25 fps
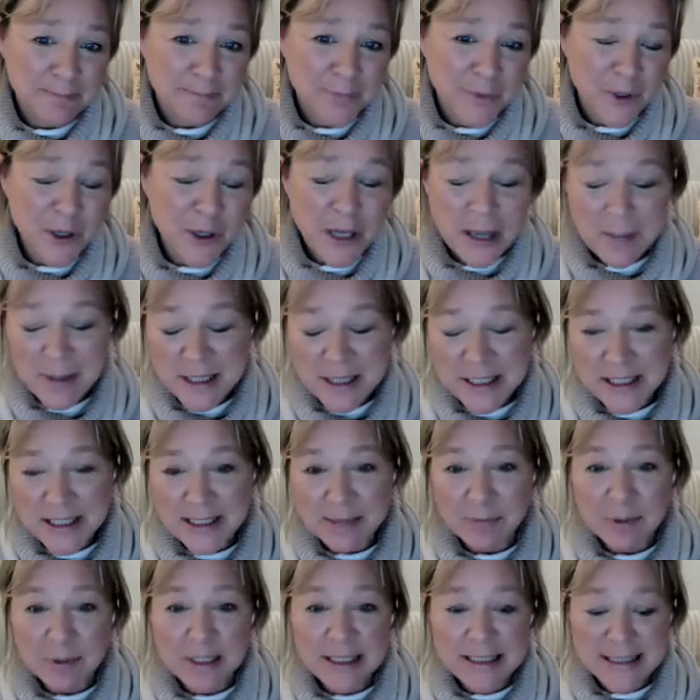Okay, my
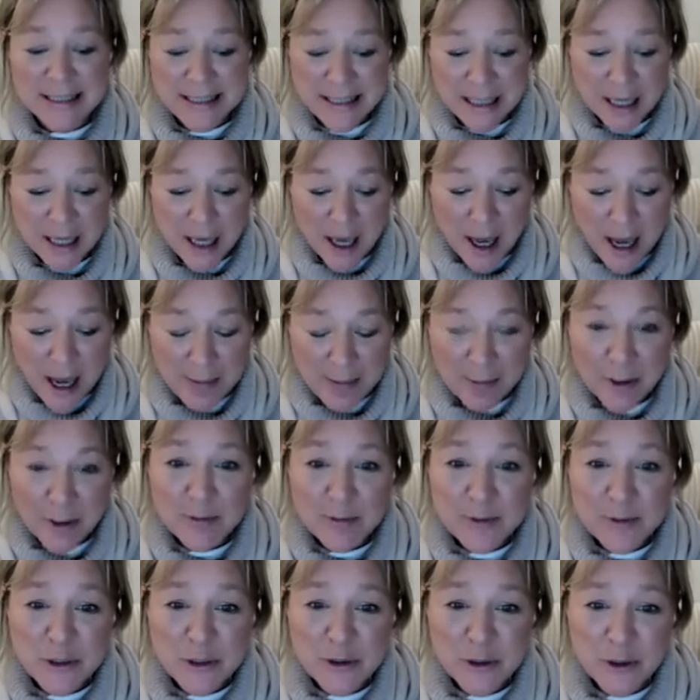darling. Well, listen, I'm going
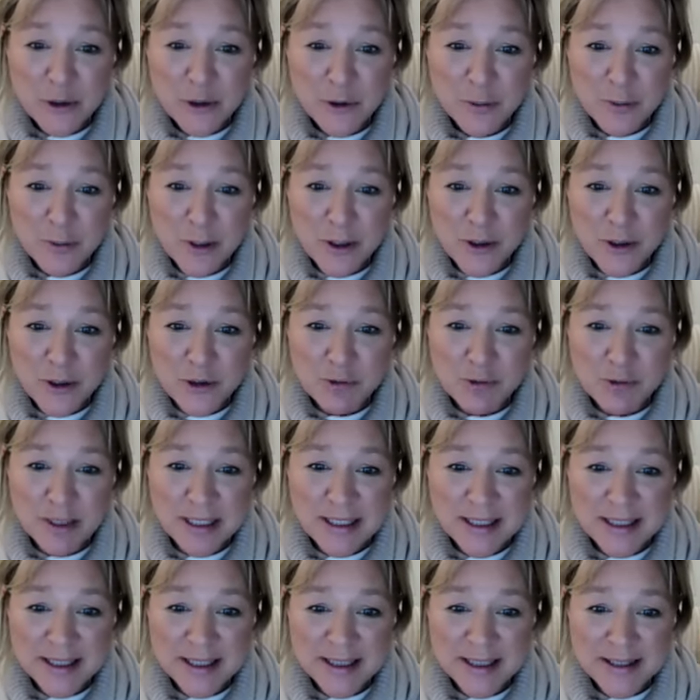to be doing your March
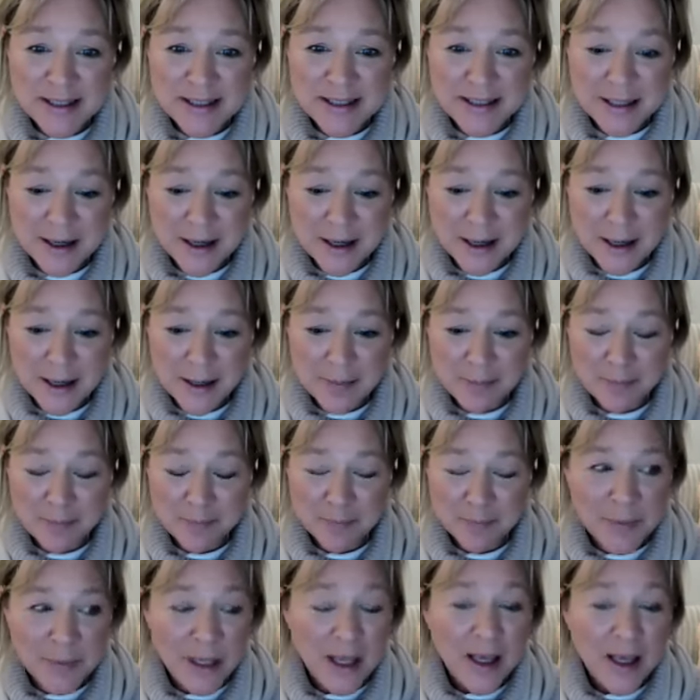readings.
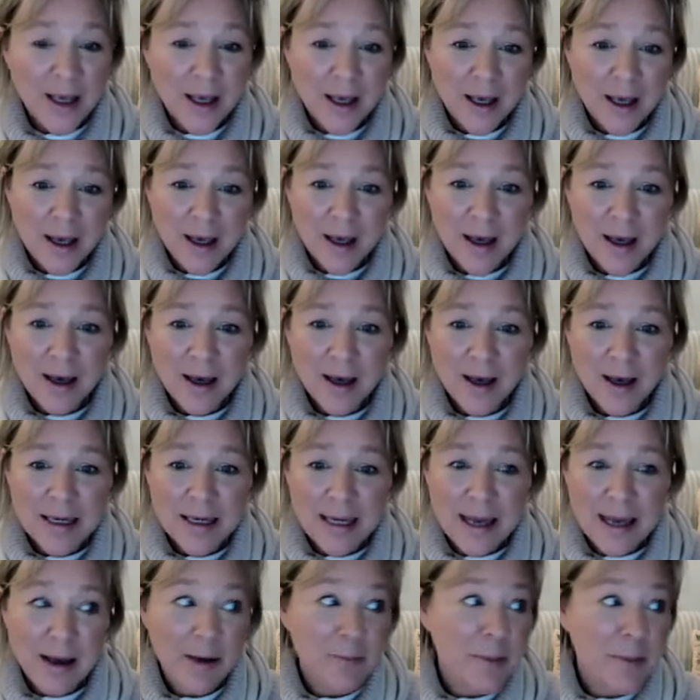Um, uh,
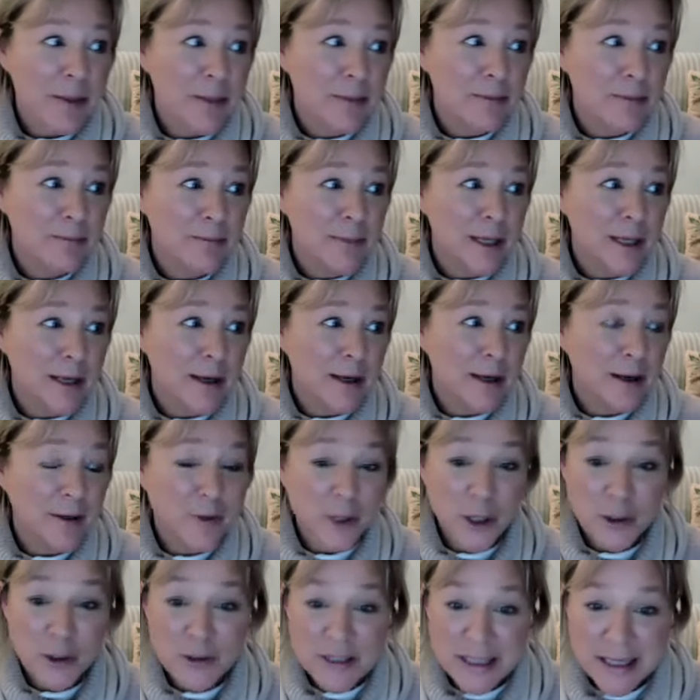now I'm in uh,
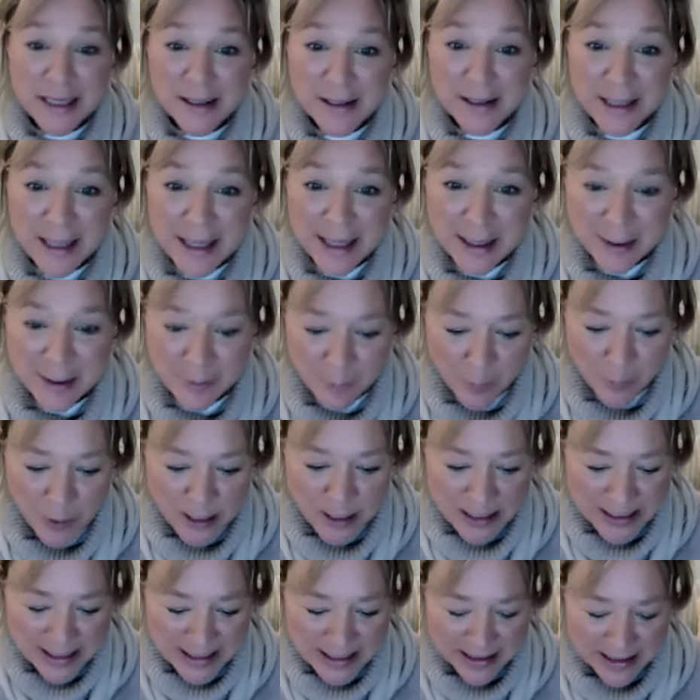the hotel here
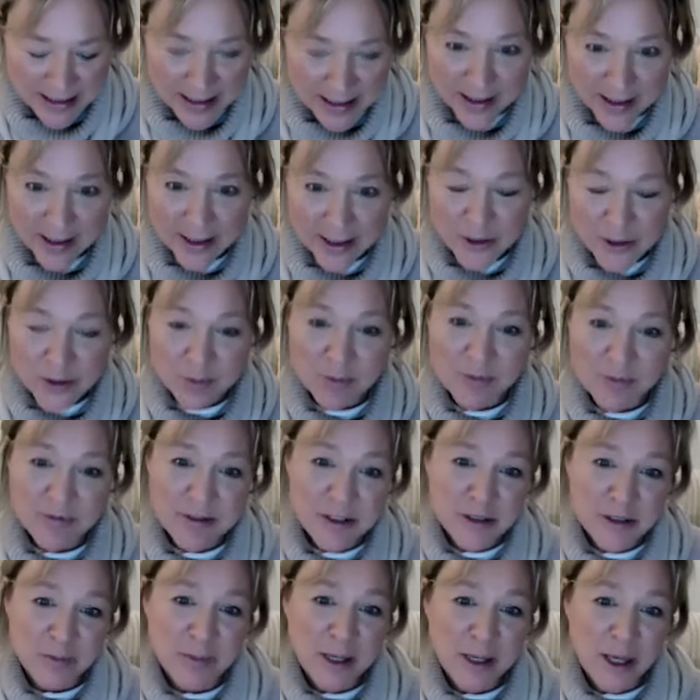waiting uh, to move
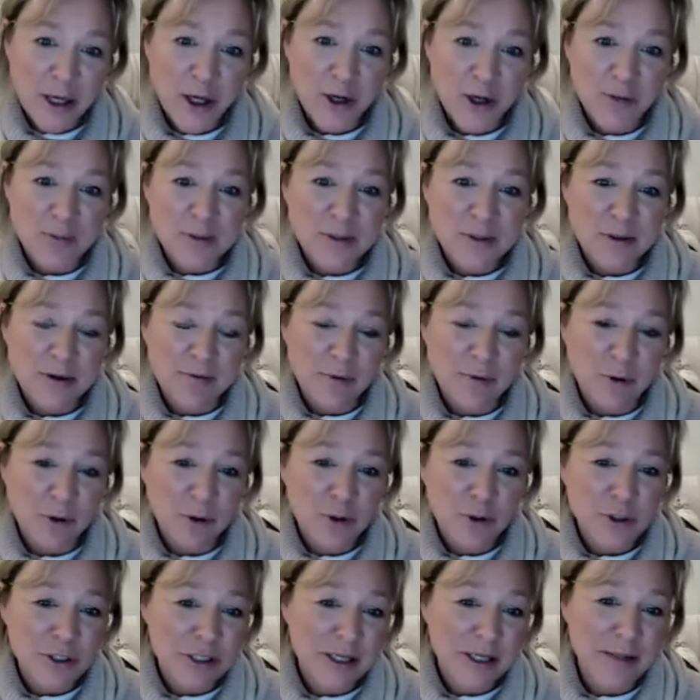into my home, so I've got
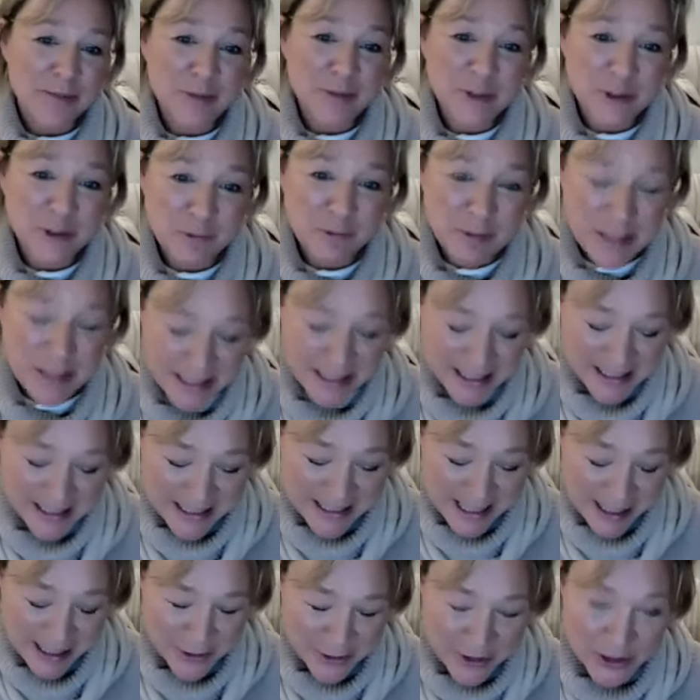lots of time to do readings
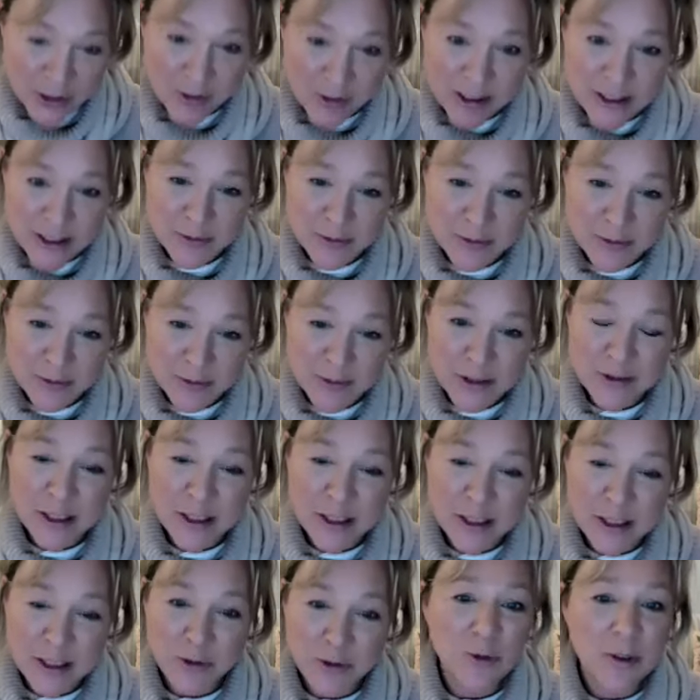now. So I shall be
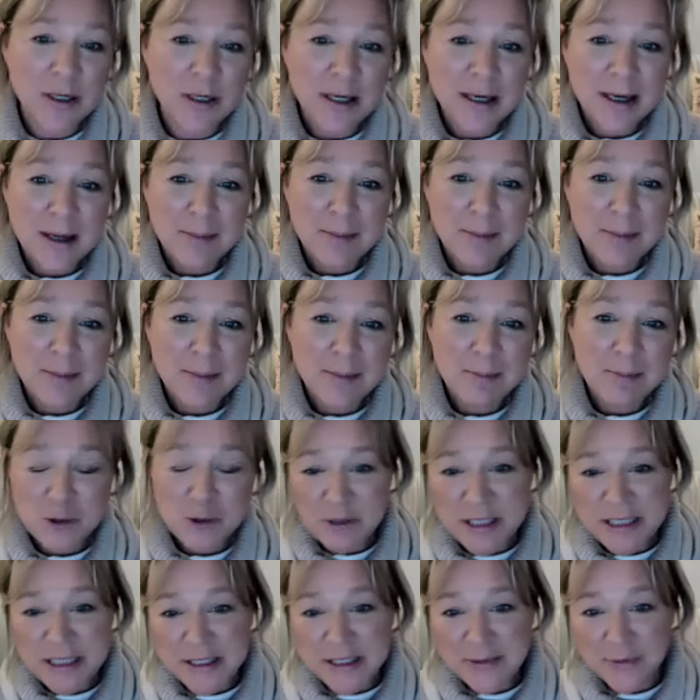doing your
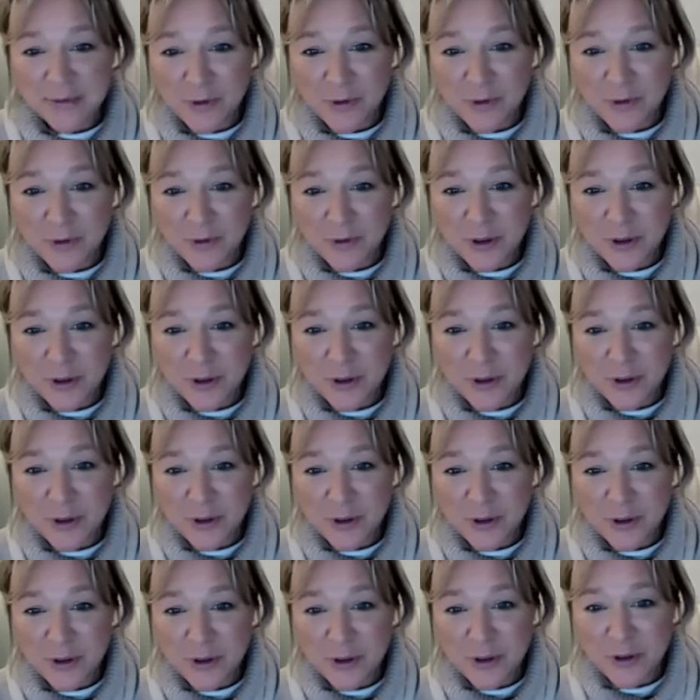March readings for you
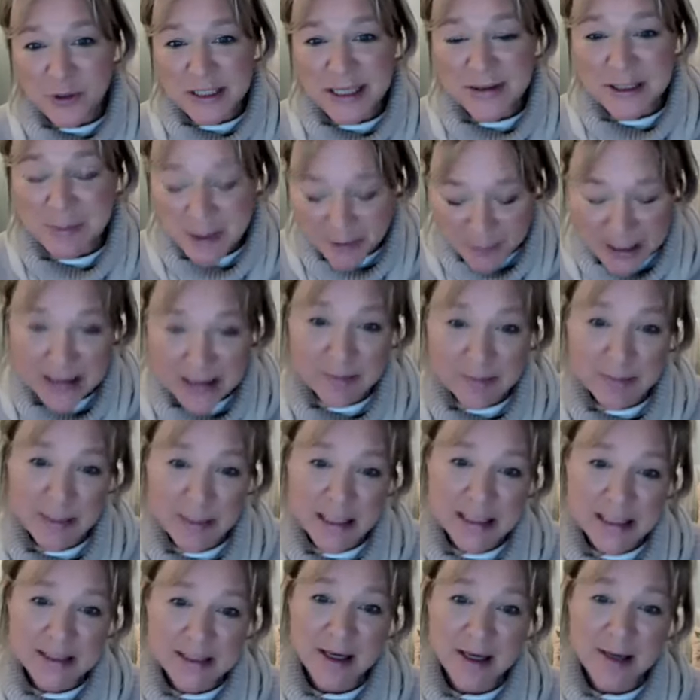towards the end of this month. But in
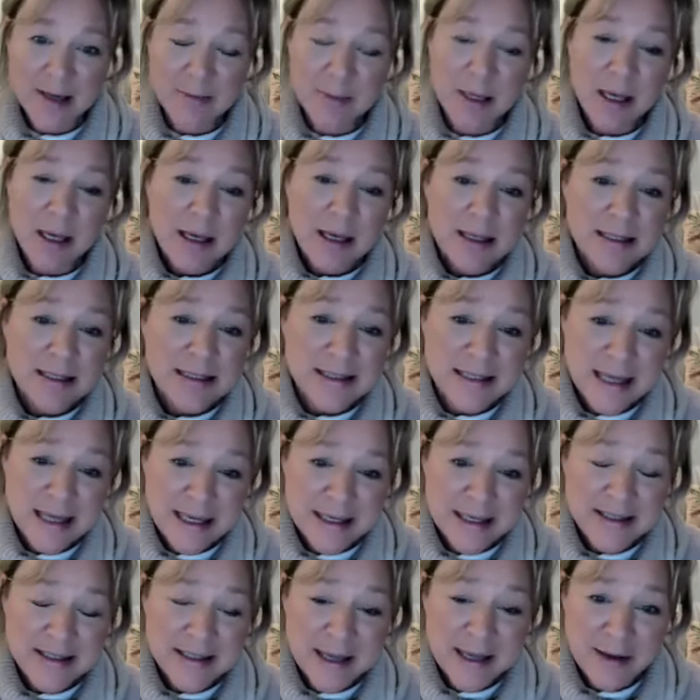the meantime,
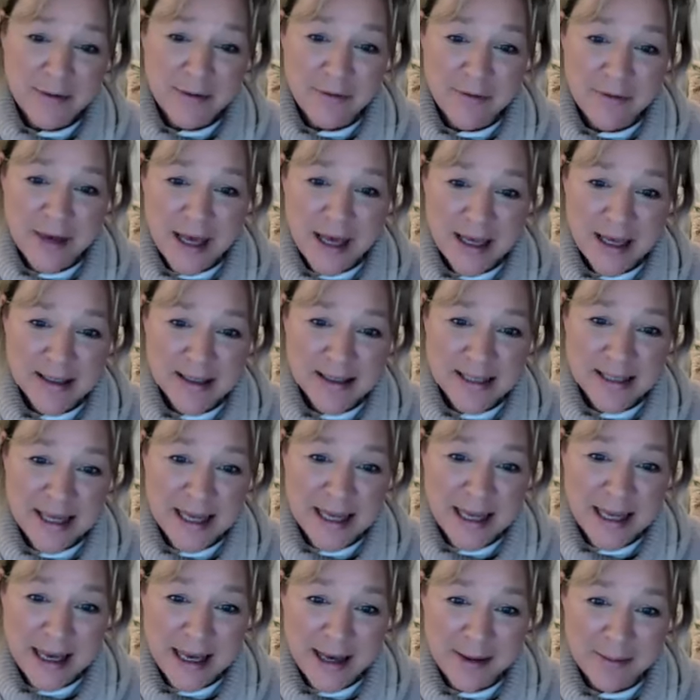stay safe and
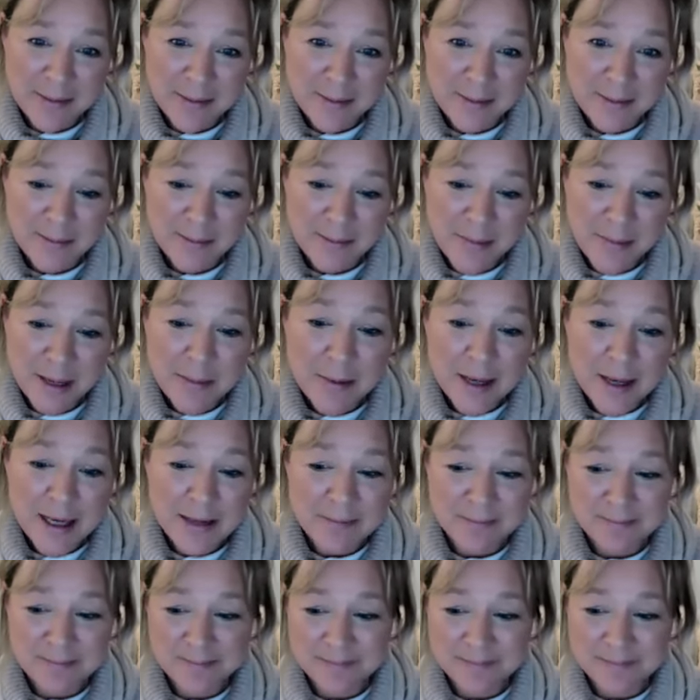take care. Bye bye.